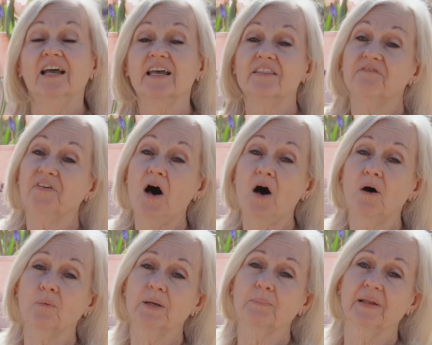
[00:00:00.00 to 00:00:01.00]
In the
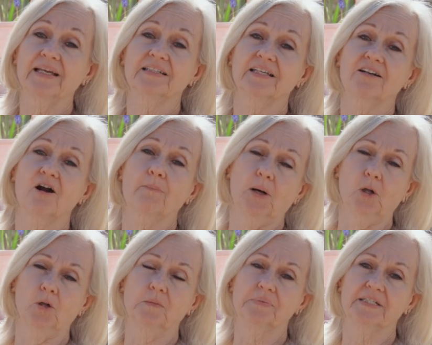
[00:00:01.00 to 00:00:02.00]
fall, we planted our
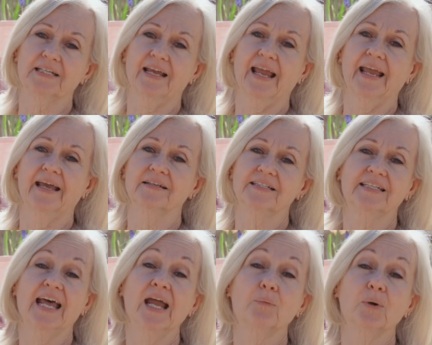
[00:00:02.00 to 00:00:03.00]
bulbs, and
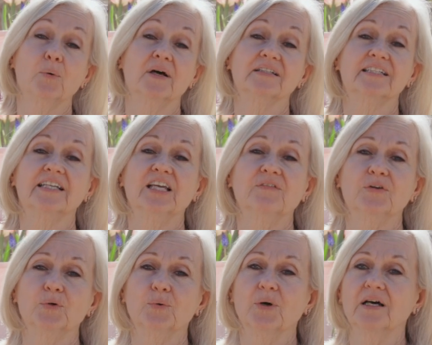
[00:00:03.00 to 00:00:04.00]
today we want to give
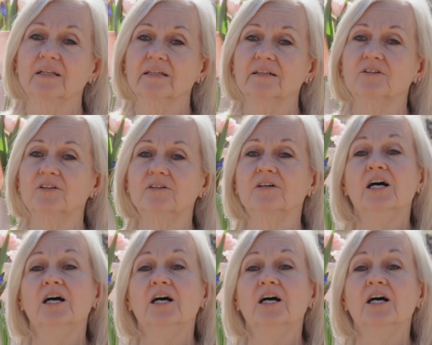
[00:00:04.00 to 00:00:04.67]
you a little